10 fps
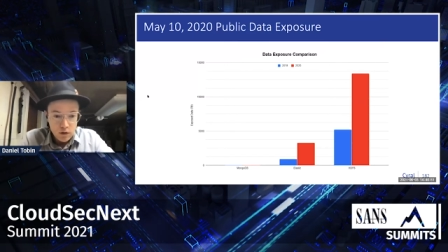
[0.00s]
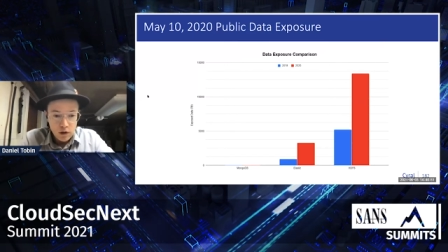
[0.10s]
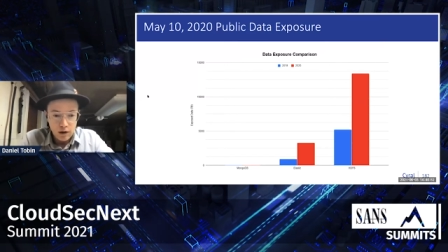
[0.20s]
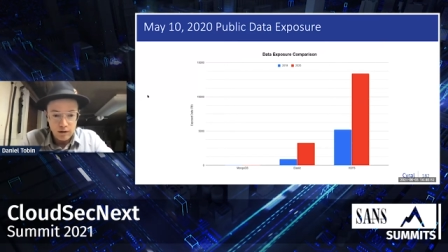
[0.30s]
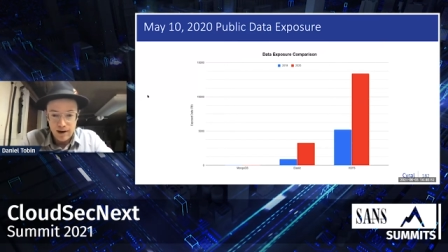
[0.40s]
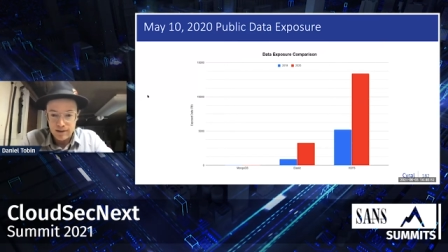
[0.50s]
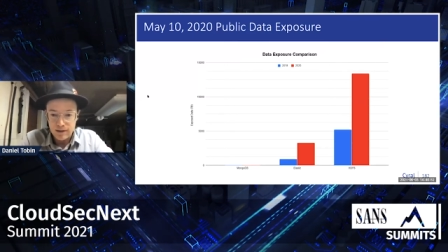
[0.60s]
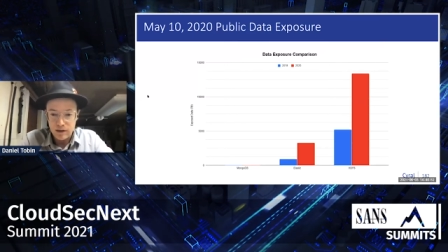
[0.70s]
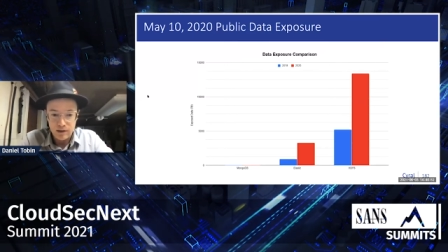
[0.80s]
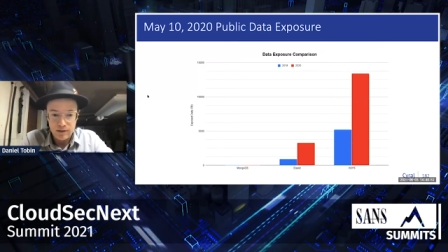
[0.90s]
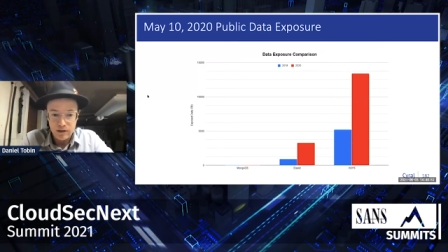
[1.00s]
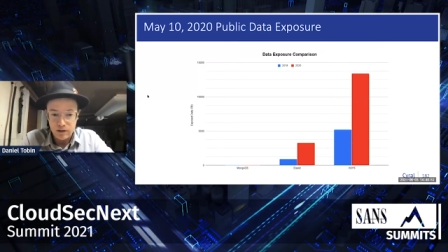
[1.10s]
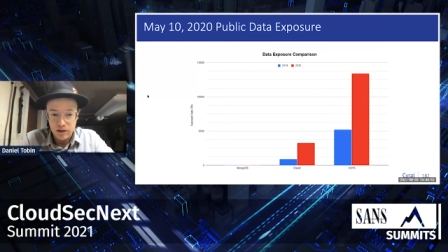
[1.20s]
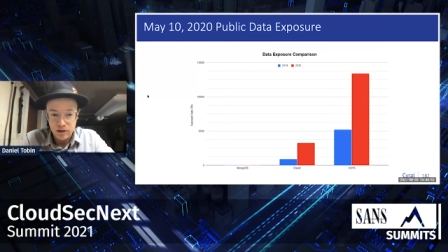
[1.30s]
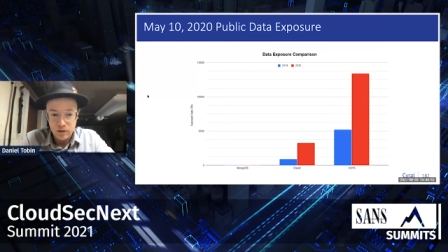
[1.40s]
Elastic is
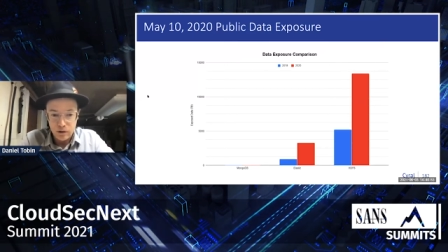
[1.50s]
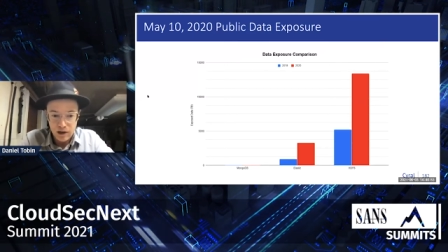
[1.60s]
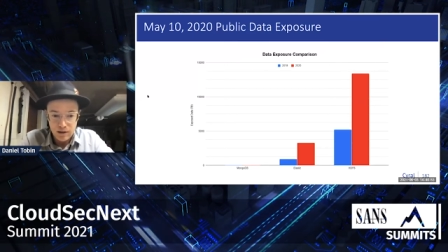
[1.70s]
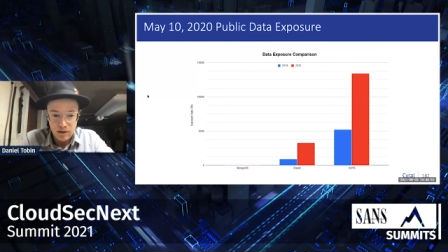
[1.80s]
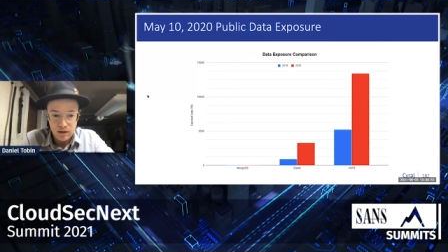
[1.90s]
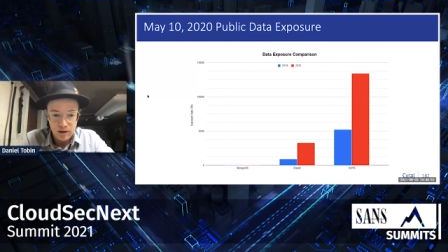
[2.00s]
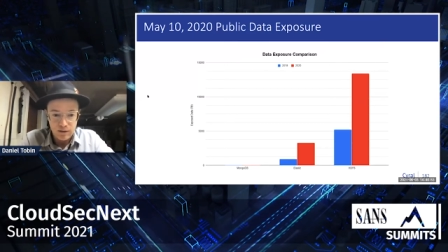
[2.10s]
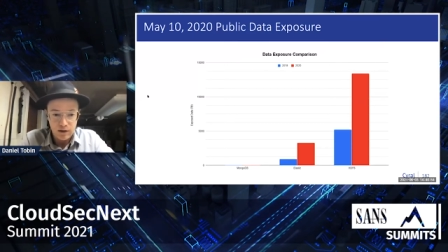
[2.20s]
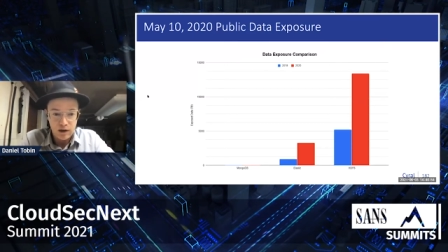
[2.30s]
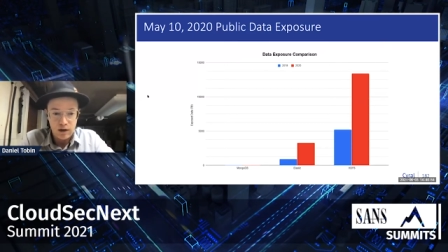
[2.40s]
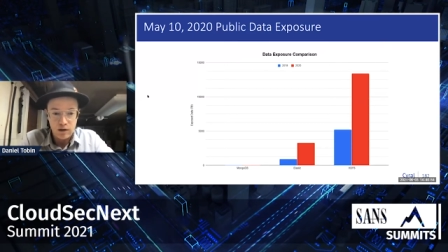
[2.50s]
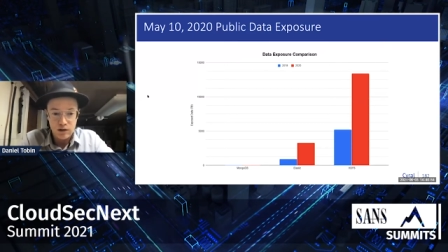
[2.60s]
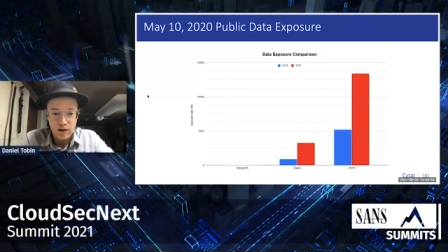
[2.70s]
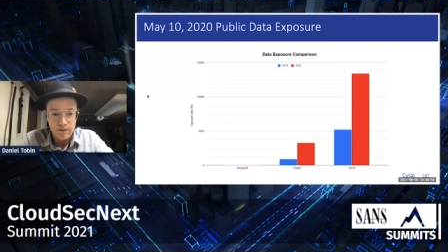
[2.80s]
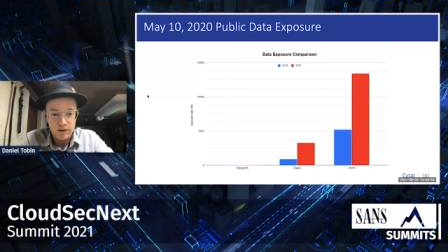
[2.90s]
nearly to 2018
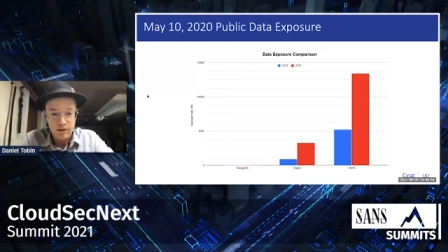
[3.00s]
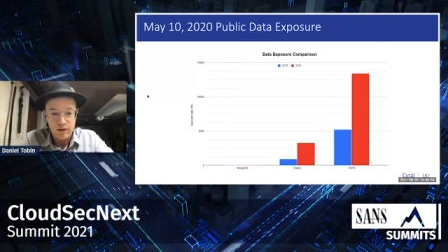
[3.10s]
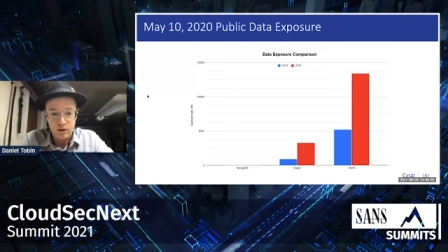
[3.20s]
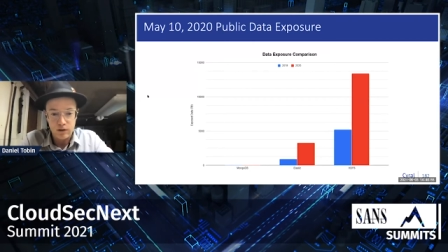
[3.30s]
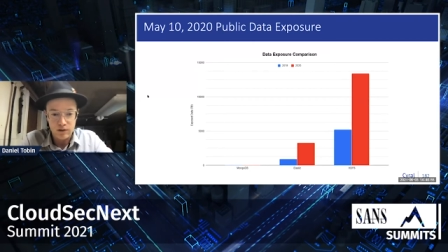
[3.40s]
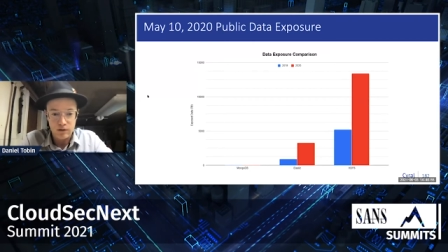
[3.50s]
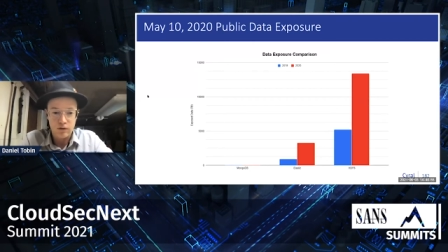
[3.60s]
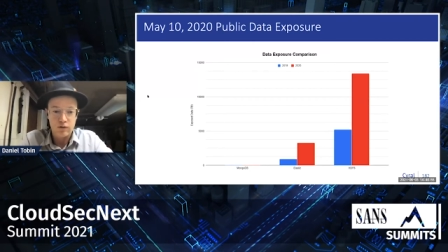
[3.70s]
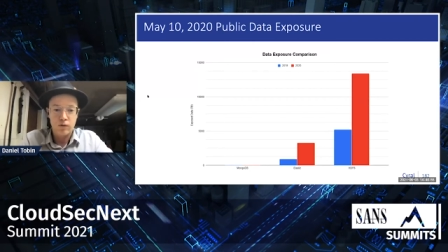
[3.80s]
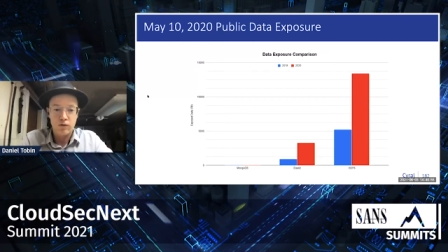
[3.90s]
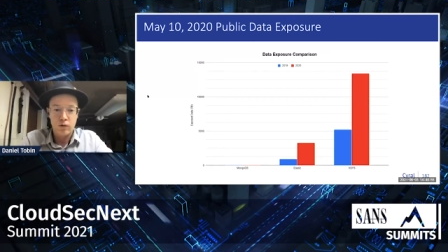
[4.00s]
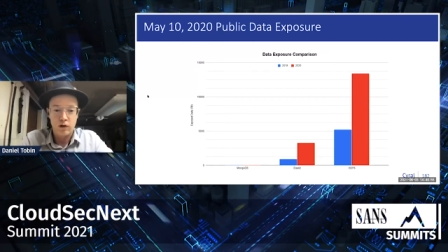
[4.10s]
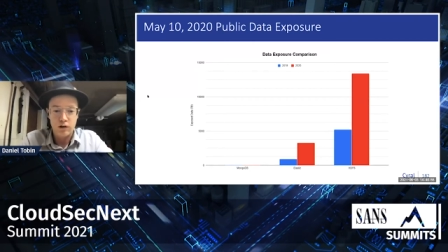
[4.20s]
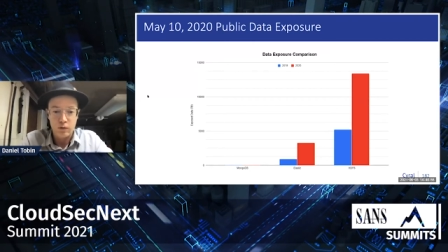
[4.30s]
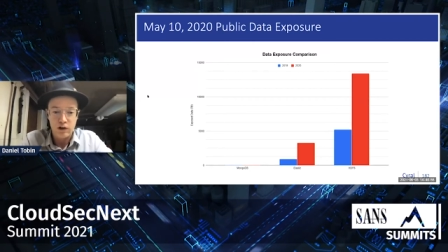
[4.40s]
HDFS uh, levels in
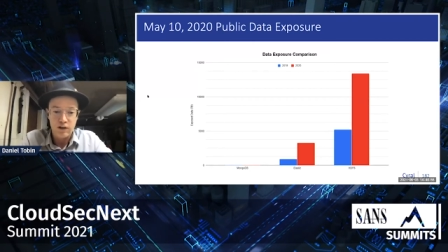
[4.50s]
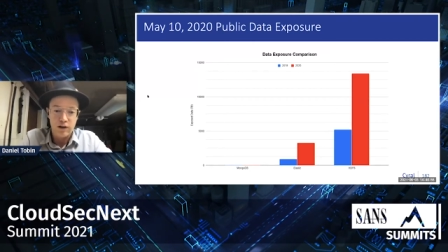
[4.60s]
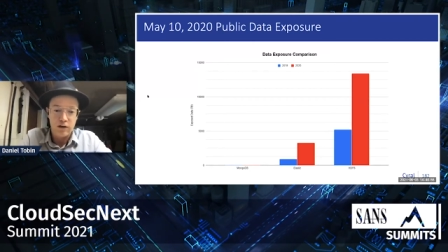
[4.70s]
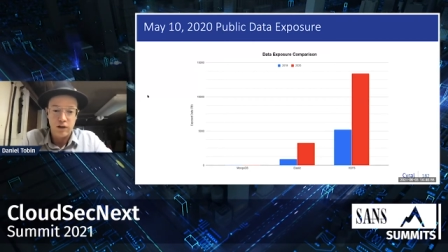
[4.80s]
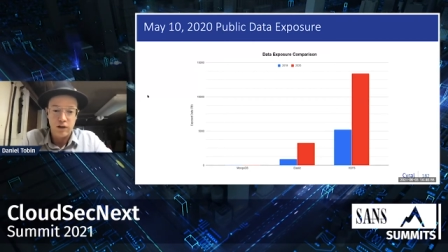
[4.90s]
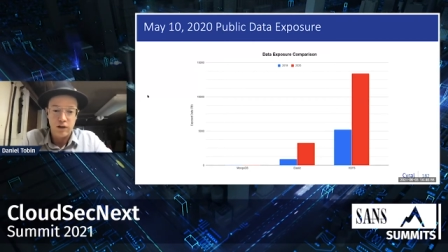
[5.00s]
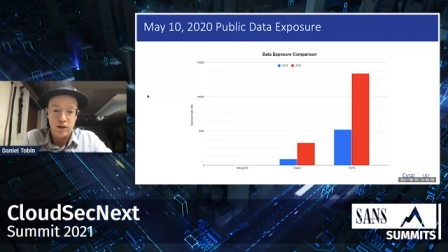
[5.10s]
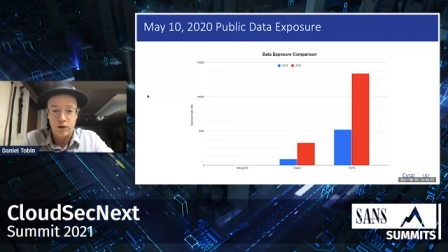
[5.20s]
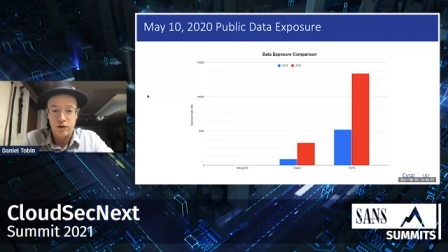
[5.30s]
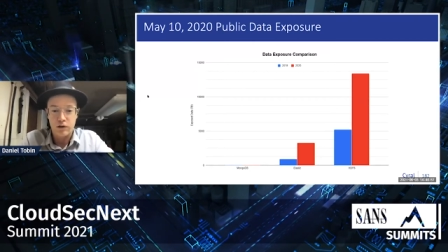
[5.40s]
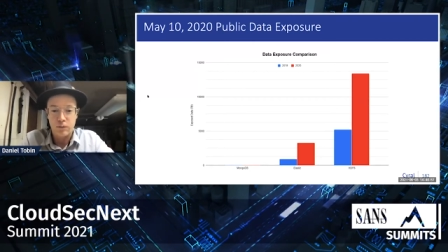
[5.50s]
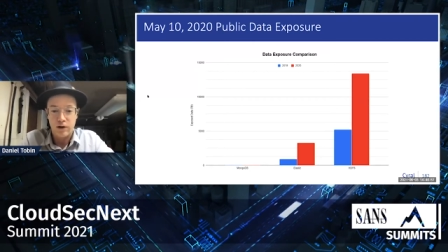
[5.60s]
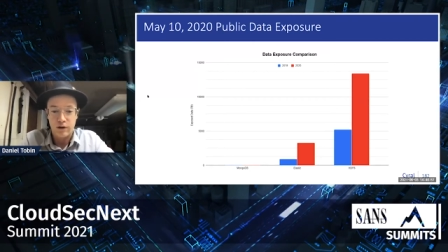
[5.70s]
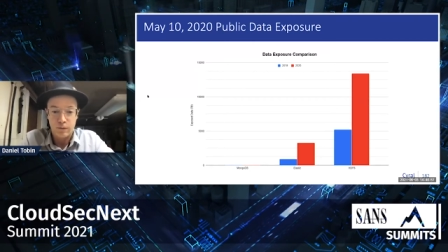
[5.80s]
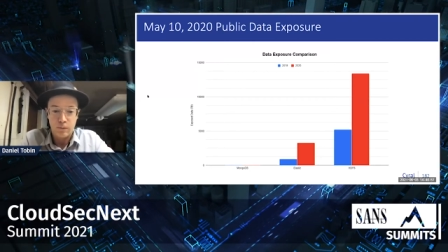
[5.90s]
2020 though at
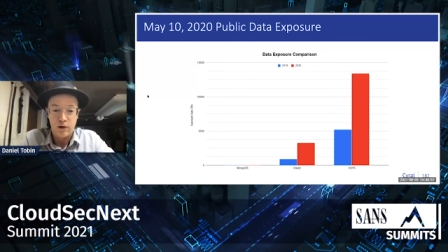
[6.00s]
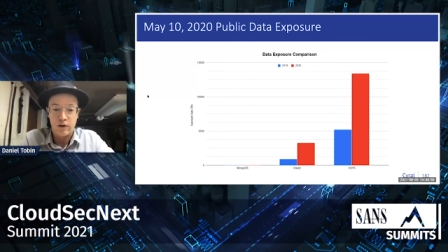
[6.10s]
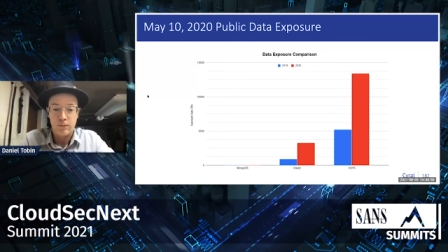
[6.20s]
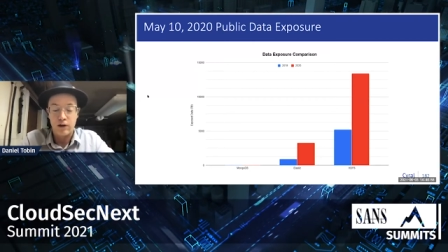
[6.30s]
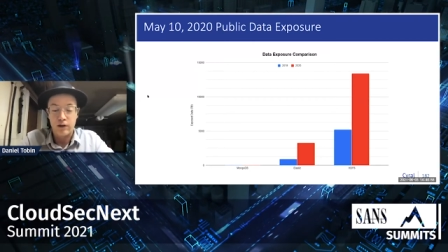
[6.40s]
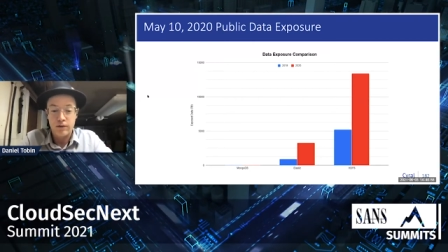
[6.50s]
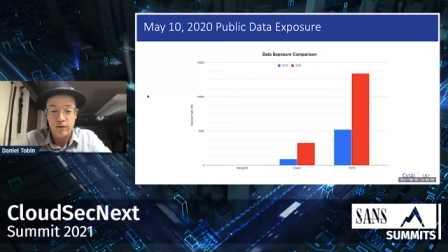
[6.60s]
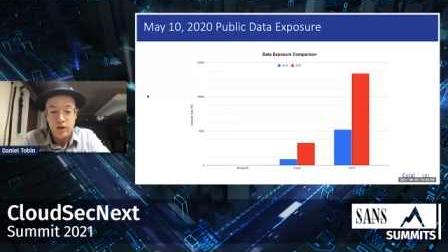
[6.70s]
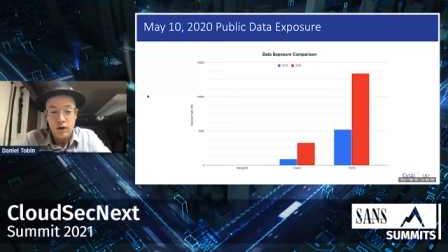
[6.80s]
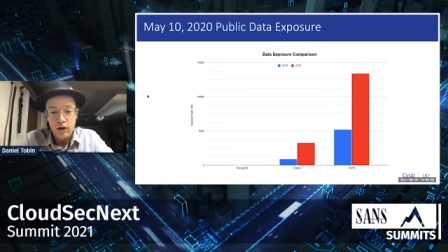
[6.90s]
3.2 petabytes,